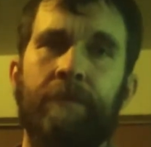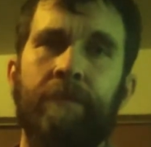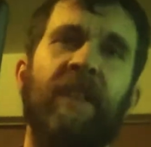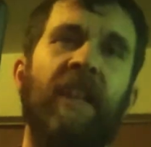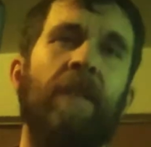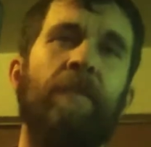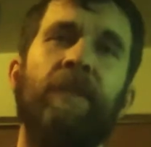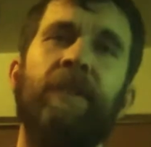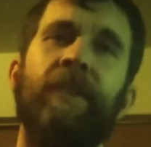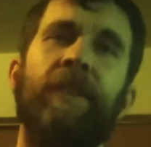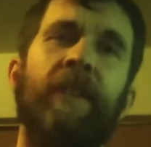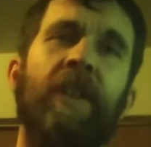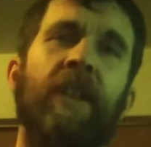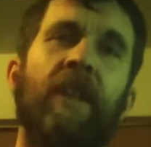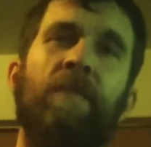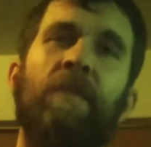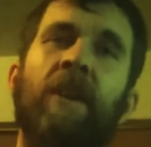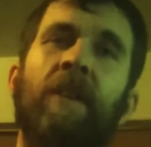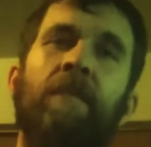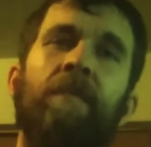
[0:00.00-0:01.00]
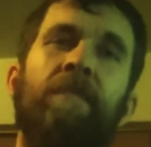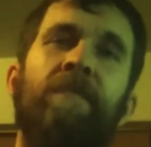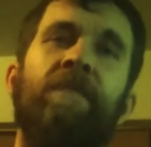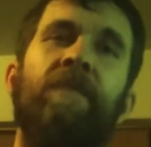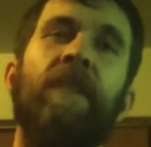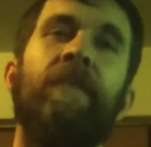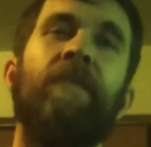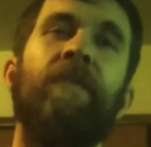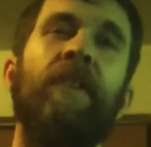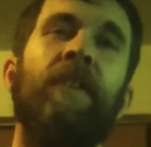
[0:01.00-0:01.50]
I must have got about
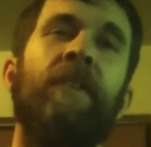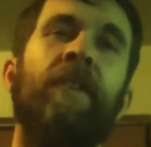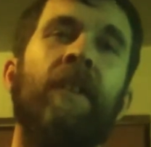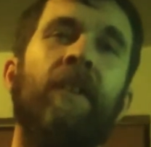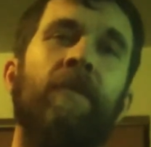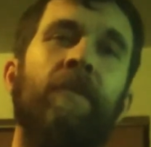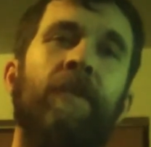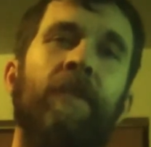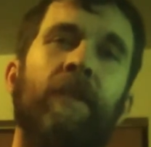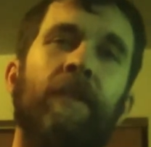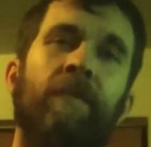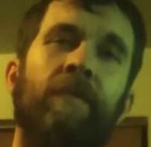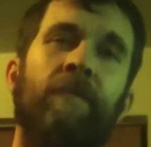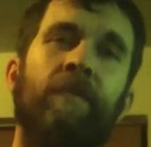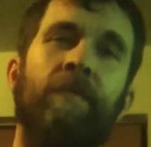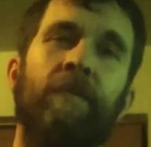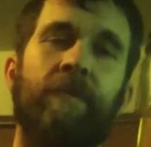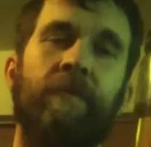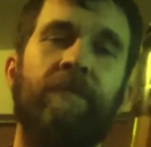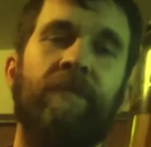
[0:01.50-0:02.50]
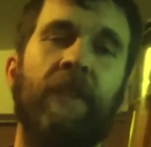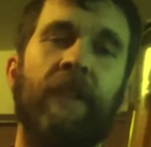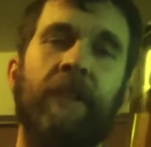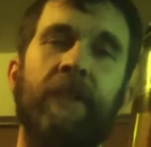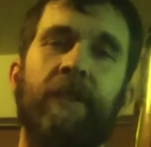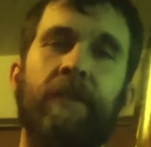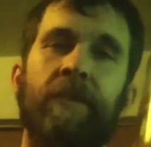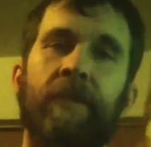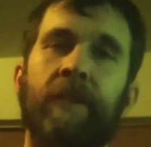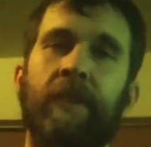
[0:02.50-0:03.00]
50 coats of
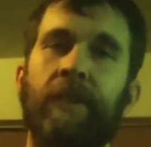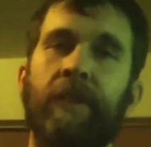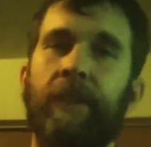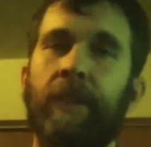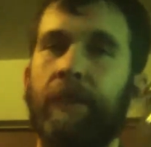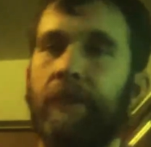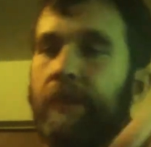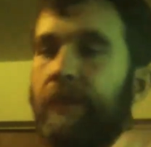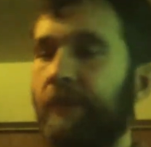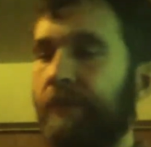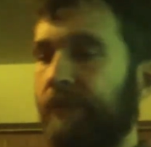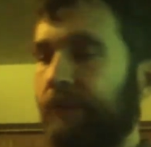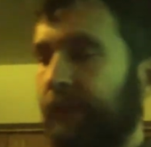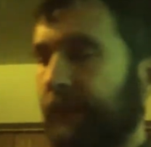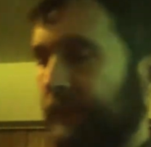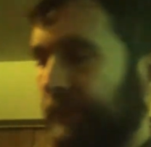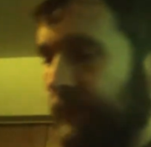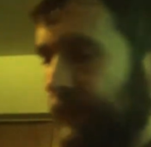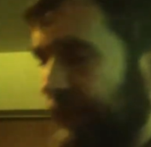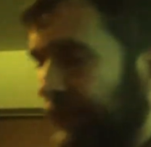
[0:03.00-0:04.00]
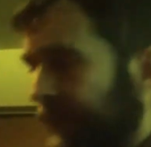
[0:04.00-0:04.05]
flaxseed oil on there, from this one.